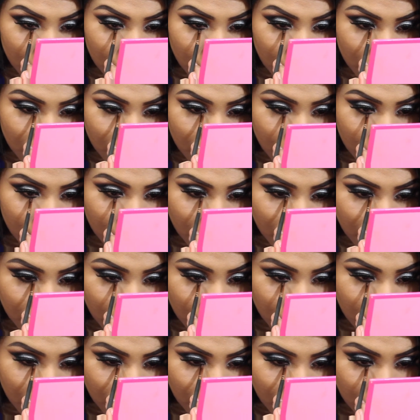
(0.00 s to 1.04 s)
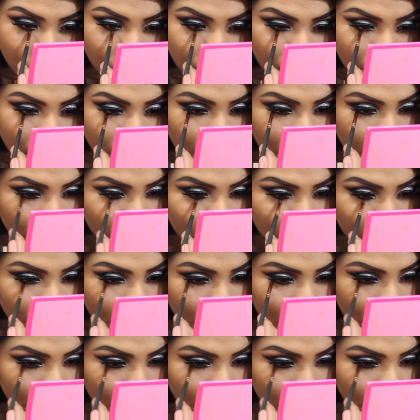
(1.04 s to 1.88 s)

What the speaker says: (no one is talking)